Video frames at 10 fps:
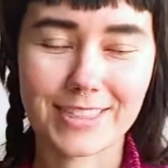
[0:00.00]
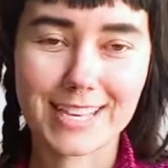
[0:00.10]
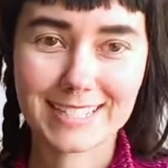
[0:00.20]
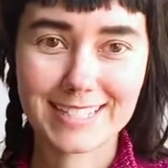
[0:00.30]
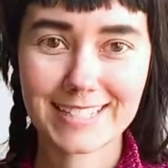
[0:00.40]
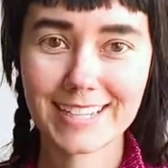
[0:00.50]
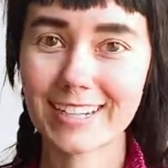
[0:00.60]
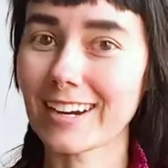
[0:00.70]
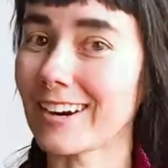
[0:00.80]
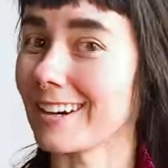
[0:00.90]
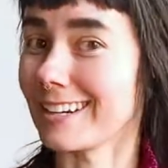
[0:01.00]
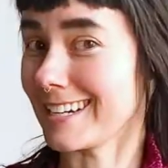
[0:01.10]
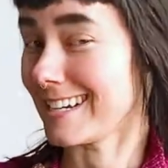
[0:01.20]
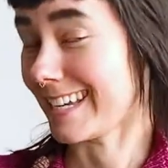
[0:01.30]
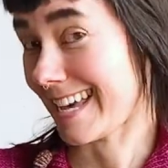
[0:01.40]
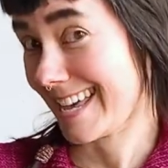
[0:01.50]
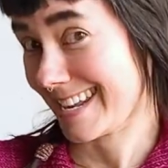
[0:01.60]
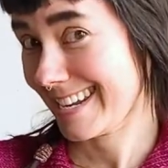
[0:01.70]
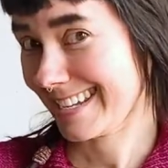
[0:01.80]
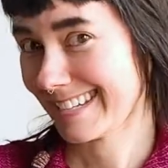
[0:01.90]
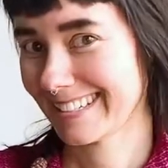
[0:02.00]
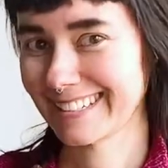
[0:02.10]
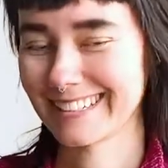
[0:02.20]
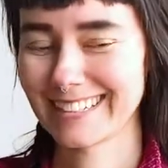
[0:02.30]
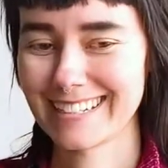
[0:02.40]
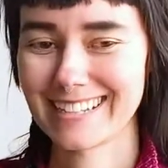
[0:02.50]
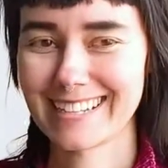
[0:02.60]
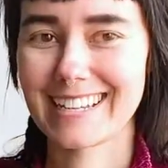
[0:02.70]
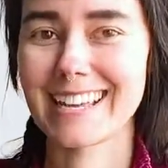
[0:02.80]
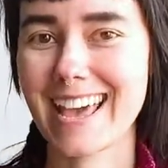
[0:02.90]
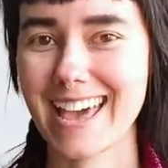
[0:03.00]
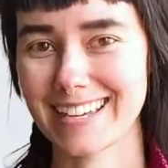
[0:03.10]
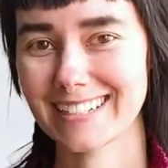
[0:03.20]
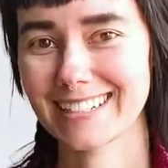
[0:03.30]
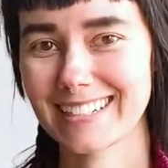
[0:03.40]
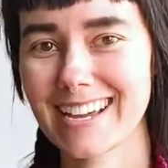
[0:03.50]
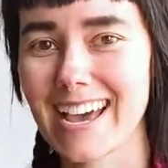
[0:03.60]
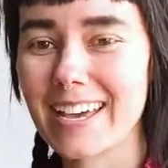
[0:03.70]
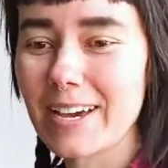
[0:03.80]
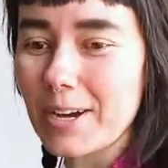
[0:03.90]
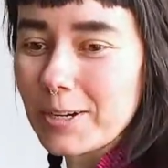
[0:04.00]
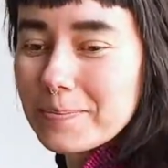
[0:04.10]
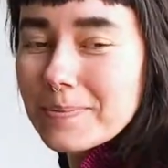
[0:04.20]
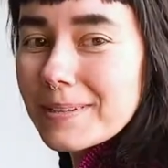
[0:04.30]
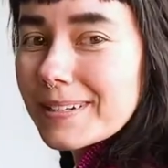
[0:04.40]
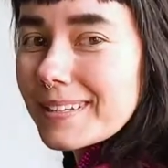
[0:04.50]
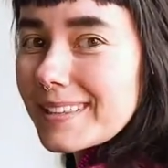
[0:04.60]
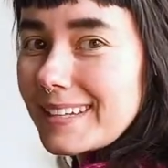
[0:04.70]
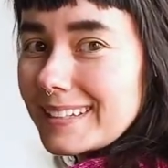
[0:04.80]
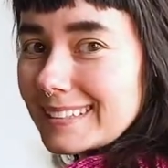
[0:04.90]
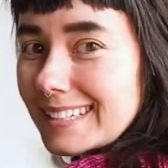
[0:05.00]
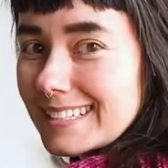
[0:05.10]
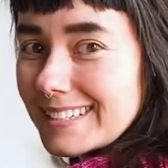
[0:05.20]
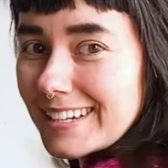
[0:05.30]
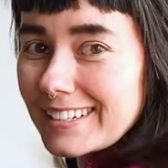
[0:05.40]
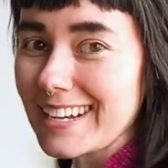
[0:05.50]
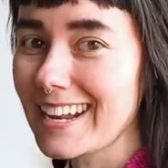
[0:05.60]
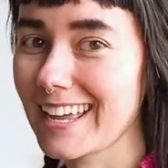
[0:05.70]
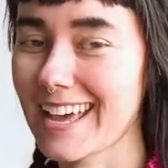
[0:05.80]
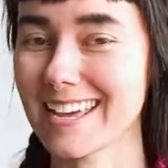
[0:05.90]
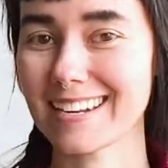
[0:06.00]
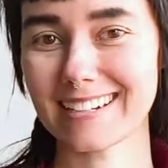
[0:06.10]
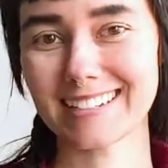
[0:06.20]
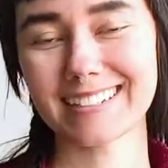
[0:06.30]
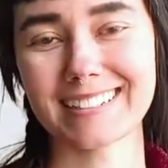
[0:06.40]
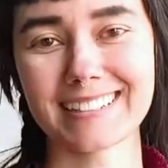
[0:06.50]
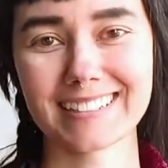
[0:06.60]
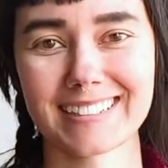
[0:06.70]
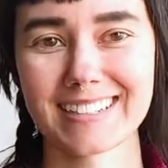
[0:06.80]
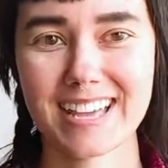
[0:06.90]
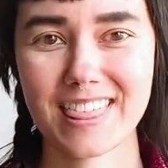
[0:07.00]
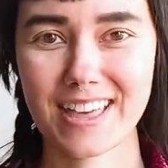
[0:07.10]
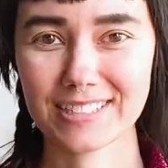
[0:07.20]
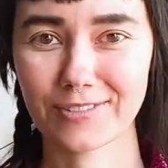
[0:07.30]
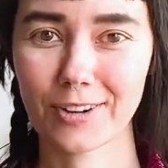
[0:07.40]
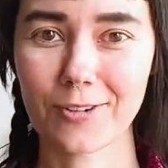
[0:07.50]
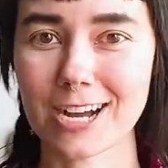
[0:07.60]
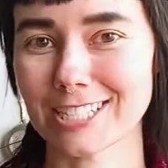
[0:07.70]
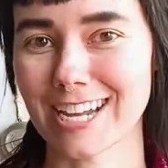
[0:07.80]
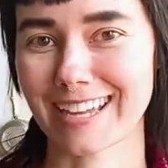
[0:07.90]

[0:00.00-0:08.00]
is the cardigan, and I hope that you'll consider knitting it. Thanks for watching.